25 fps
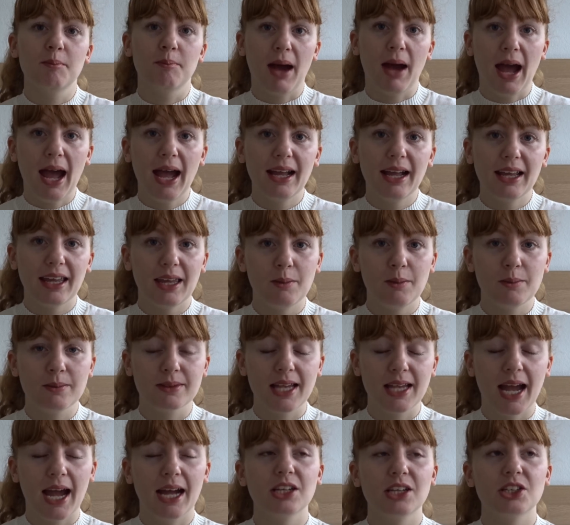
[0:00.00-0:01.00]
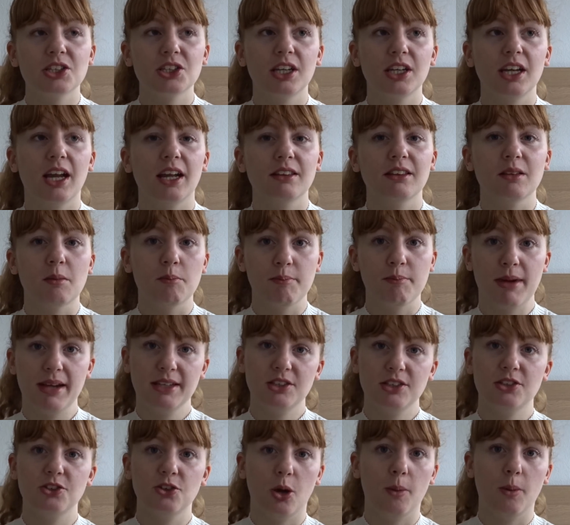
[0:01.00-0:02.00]
back, it was actually like the
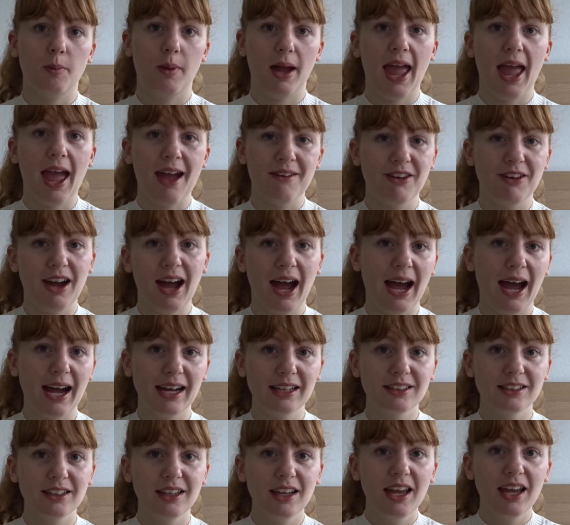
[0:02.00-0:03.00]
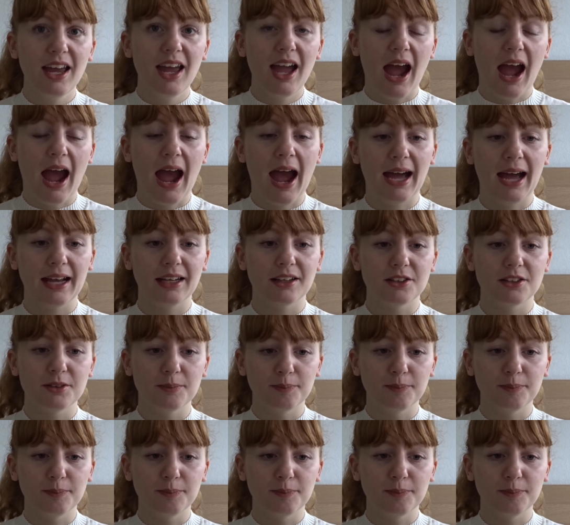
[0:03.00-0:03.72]
best job I ever had and